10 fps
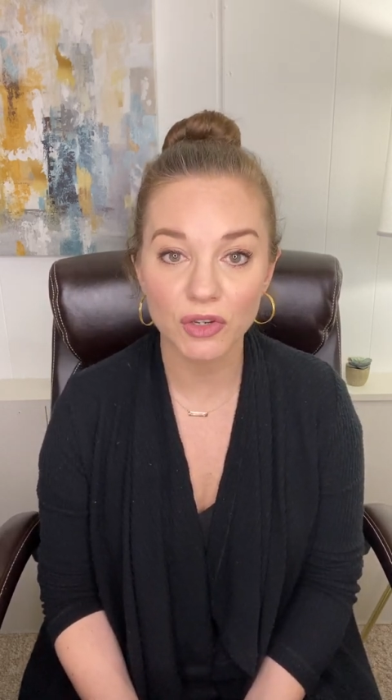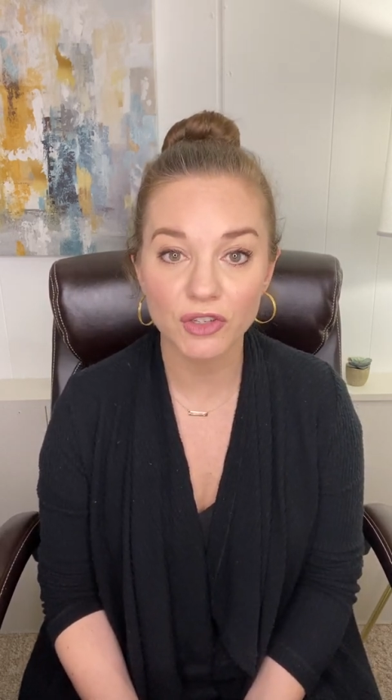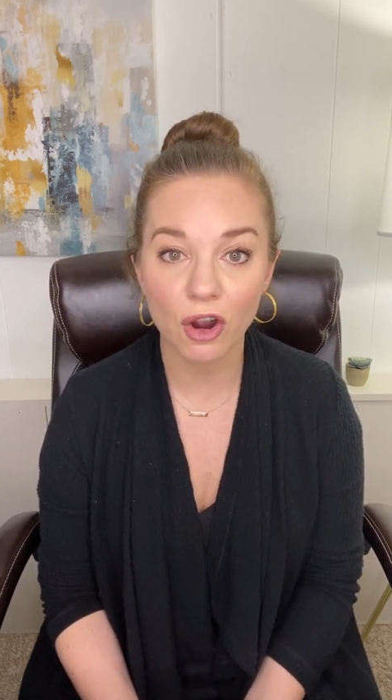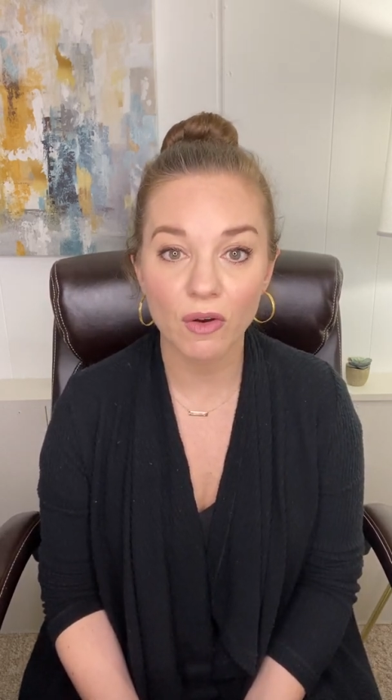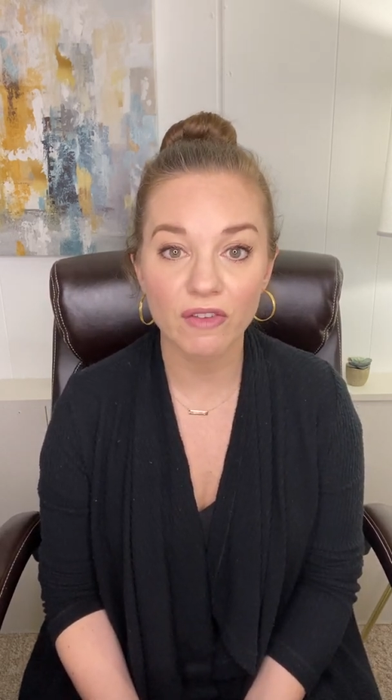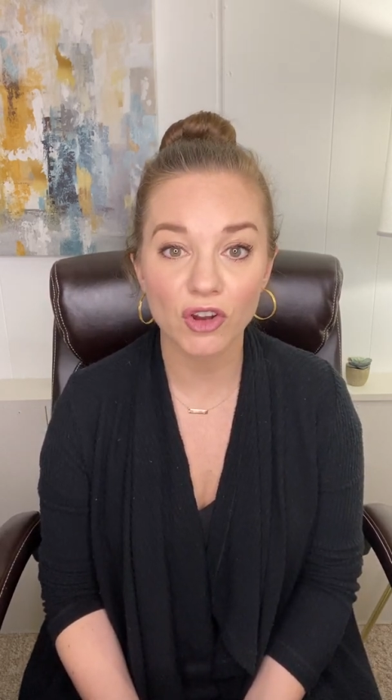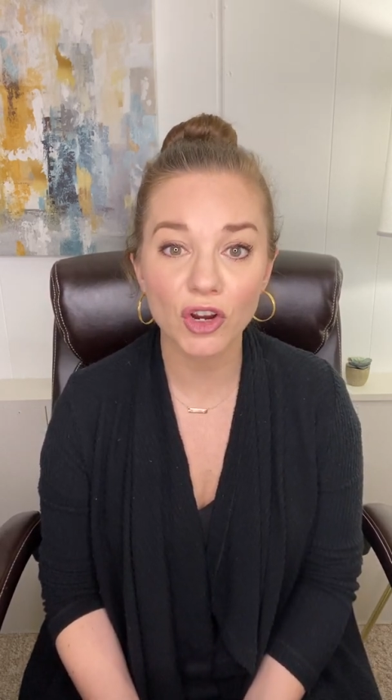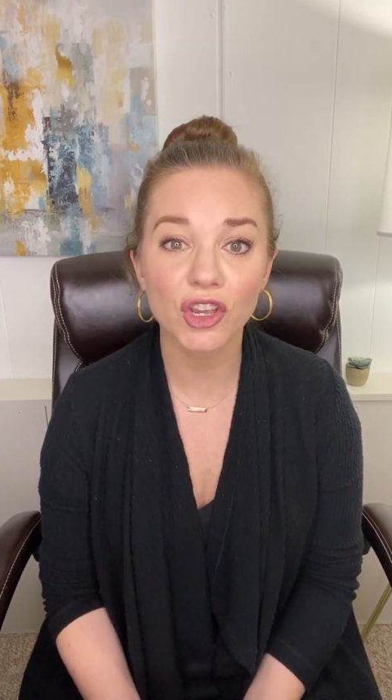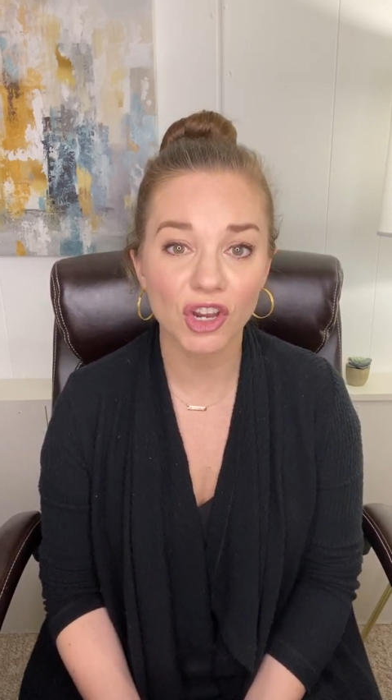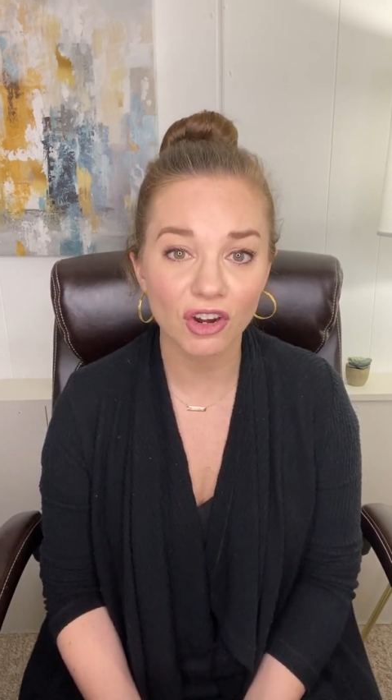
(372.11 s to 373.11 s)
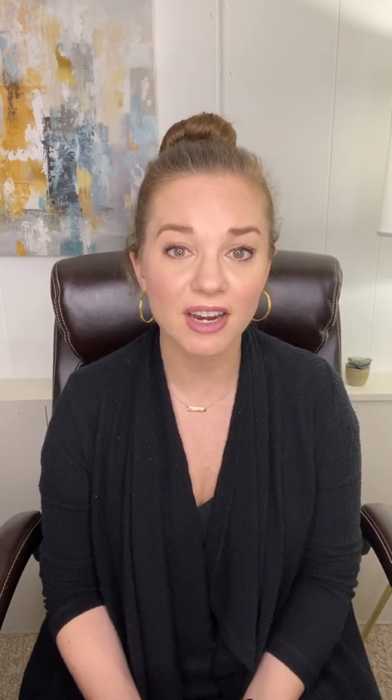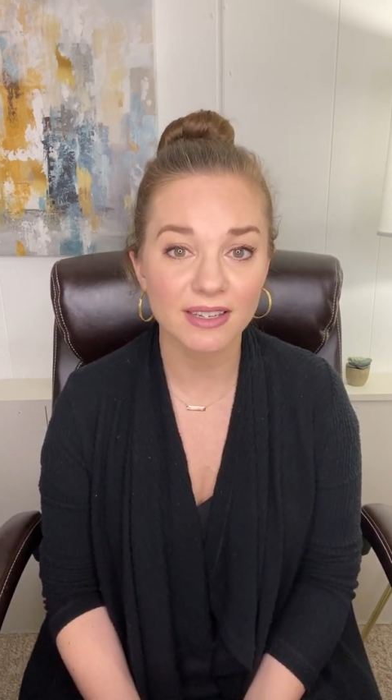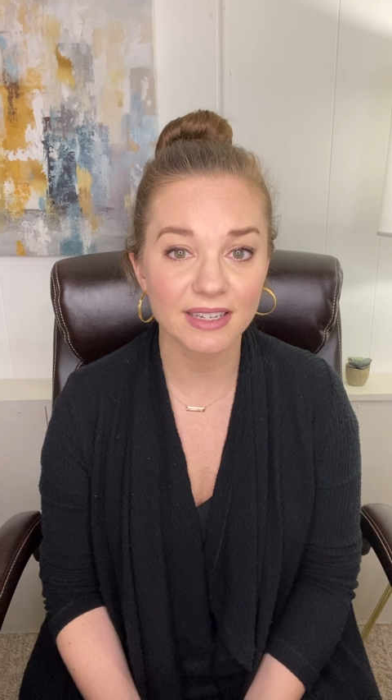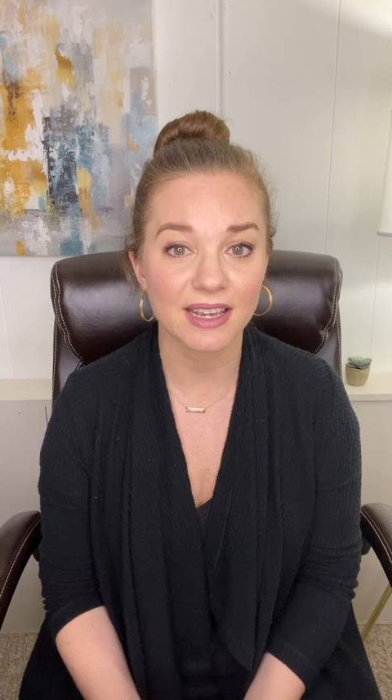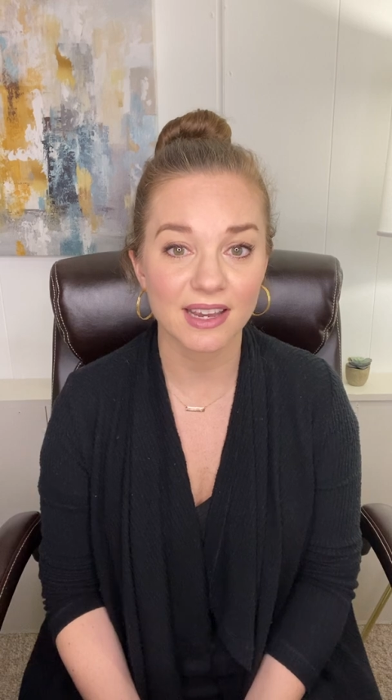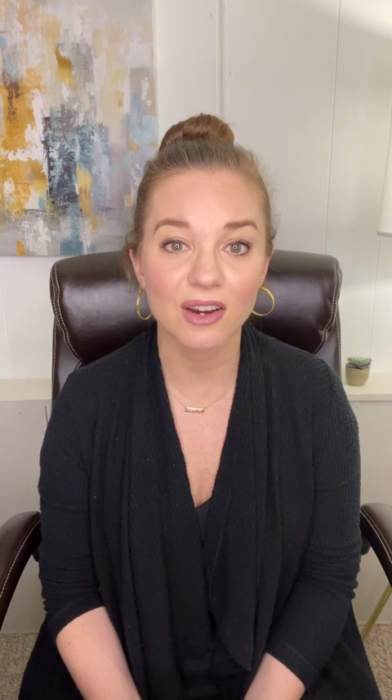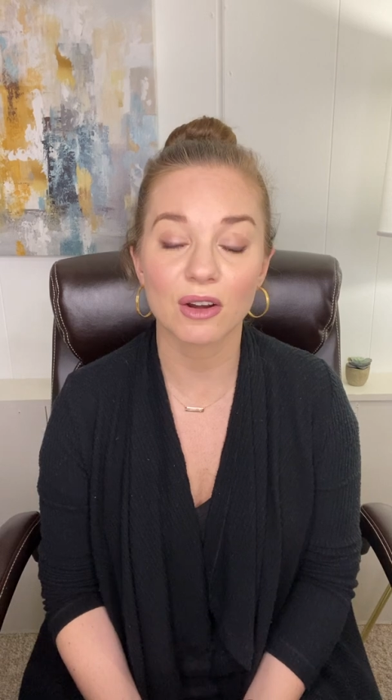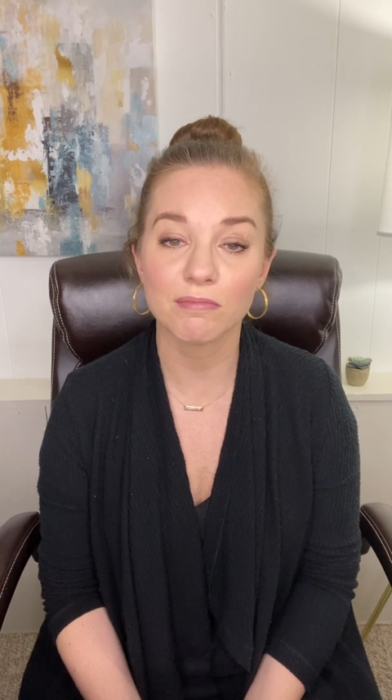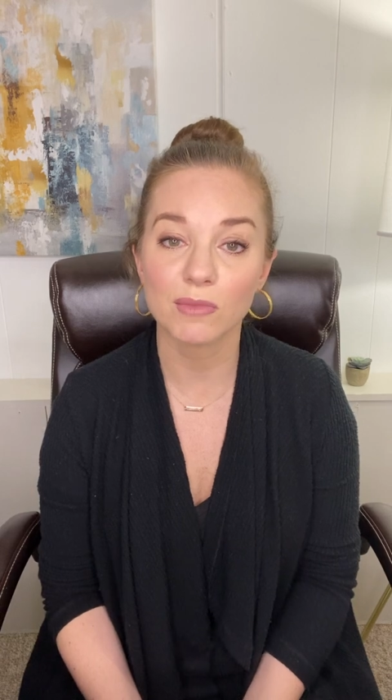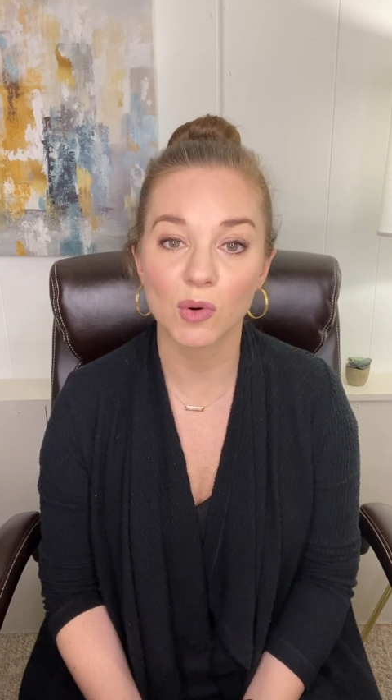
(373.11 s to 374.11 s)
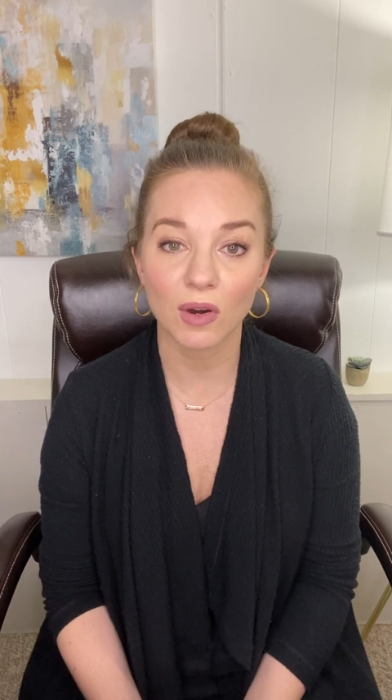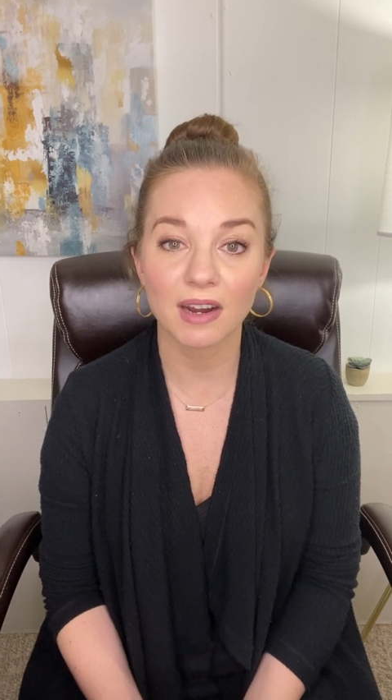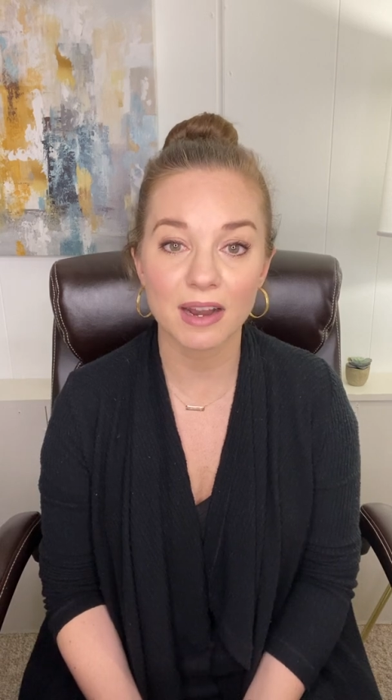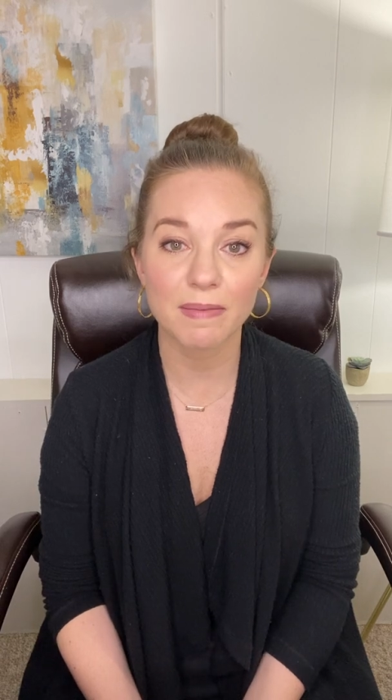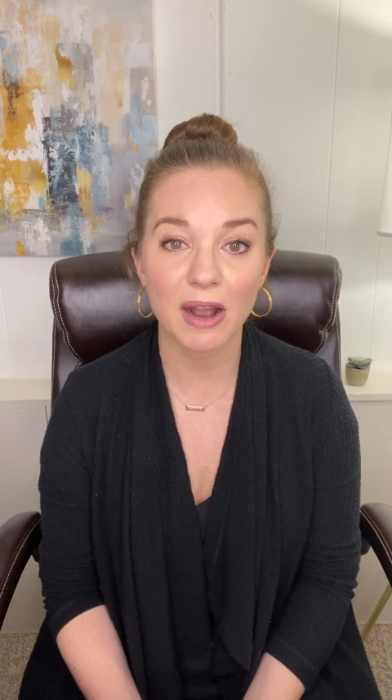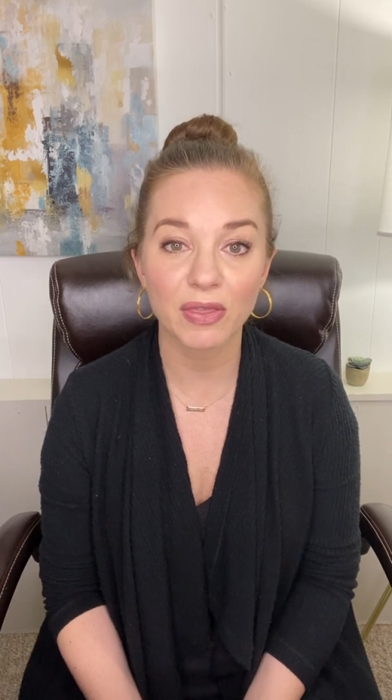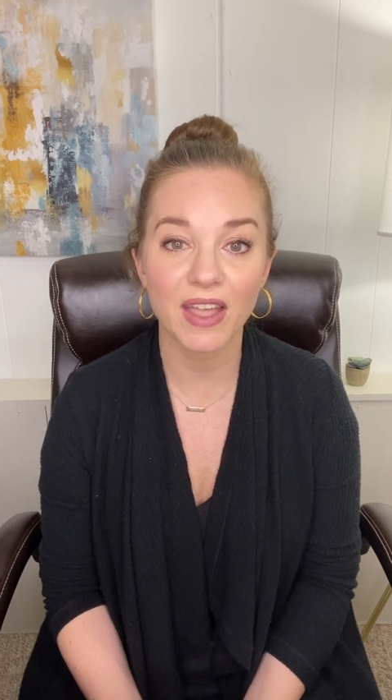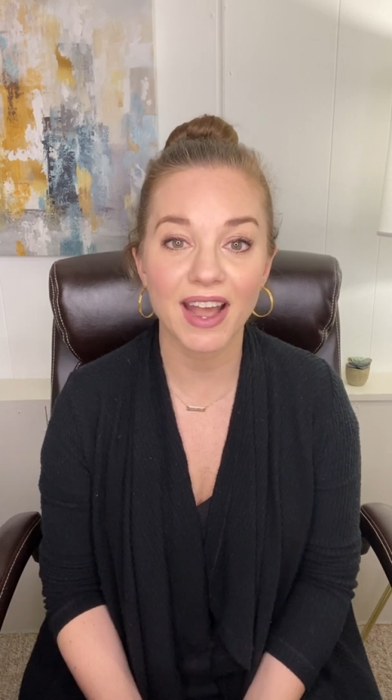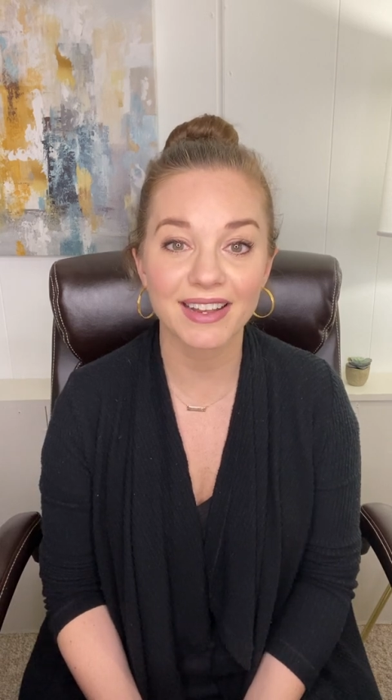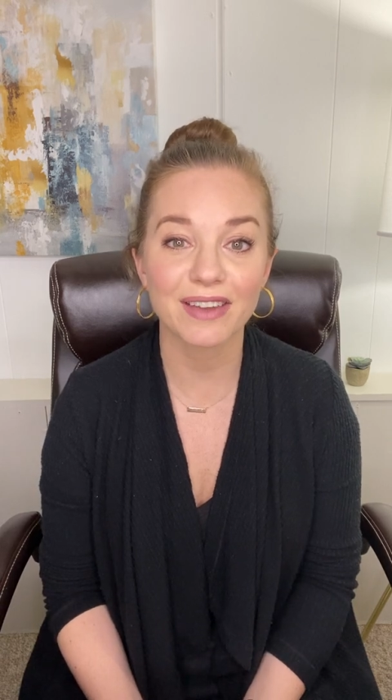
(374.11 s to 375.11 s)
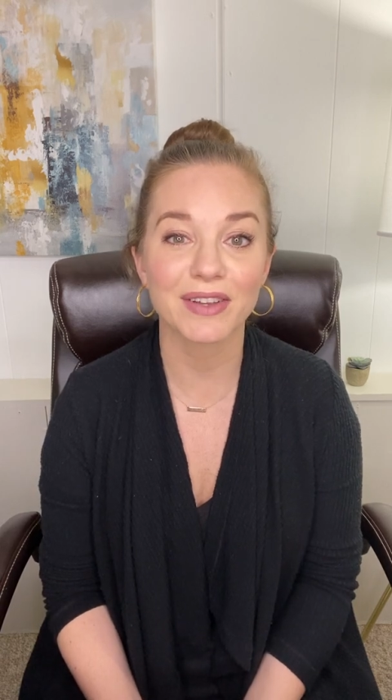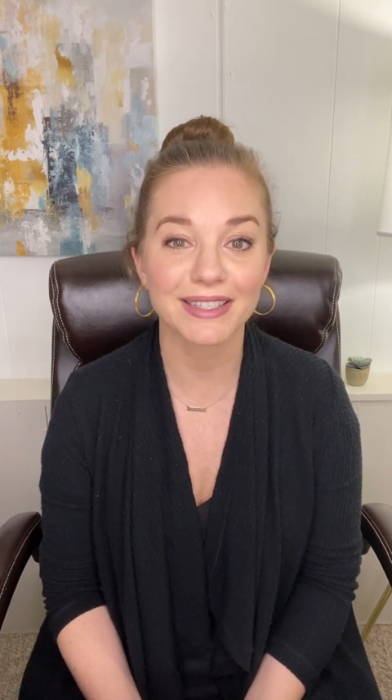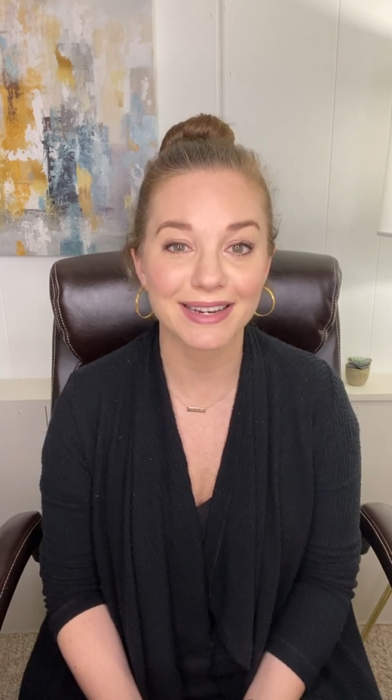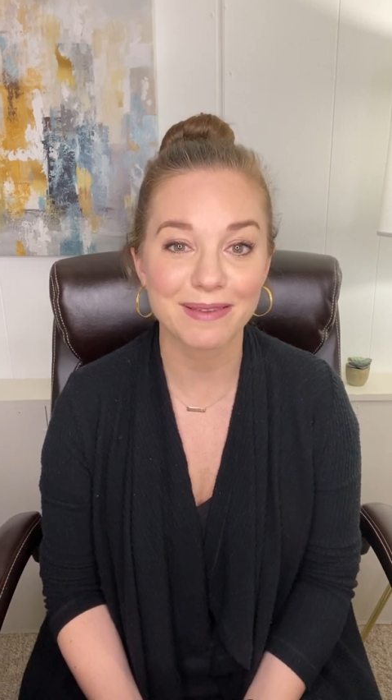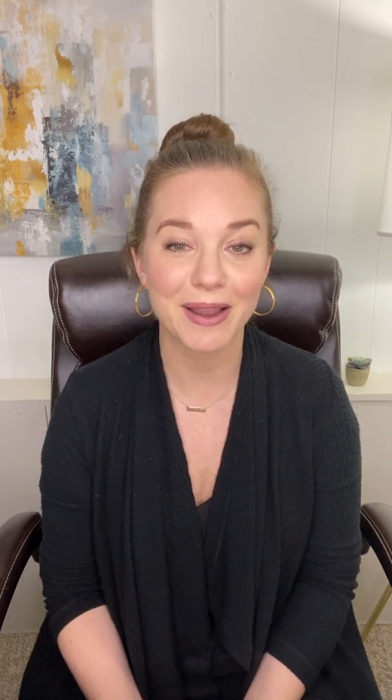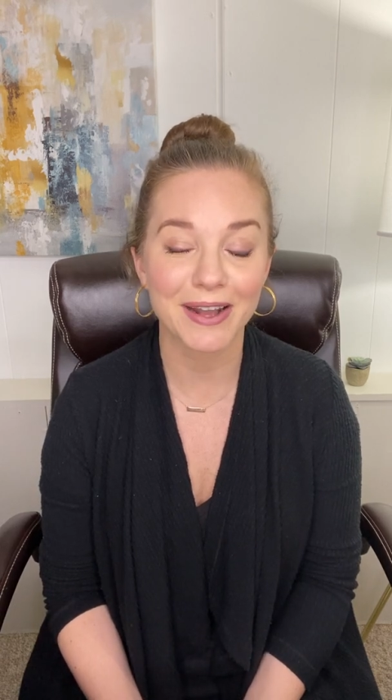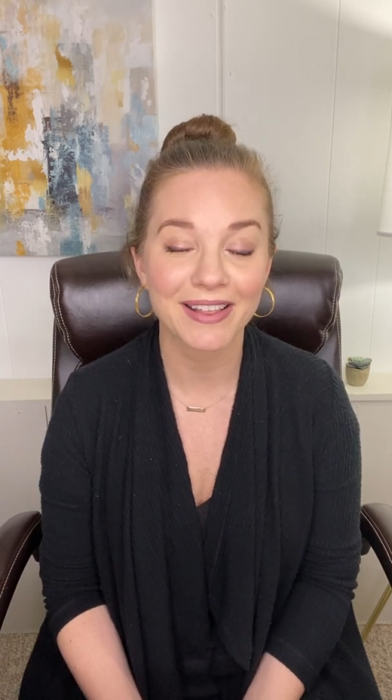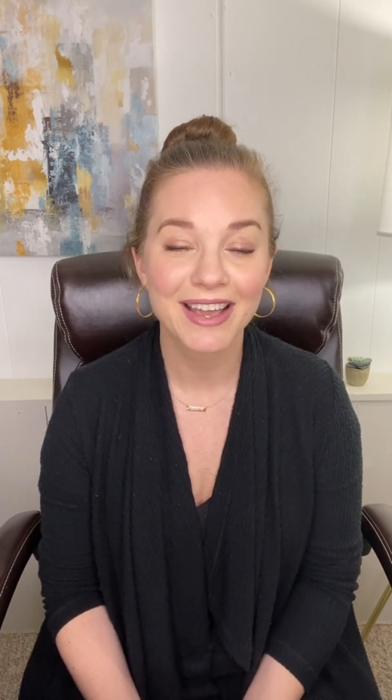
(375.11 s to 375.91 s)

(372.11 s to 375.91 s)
So if you're curious to hear more about that, give us an email.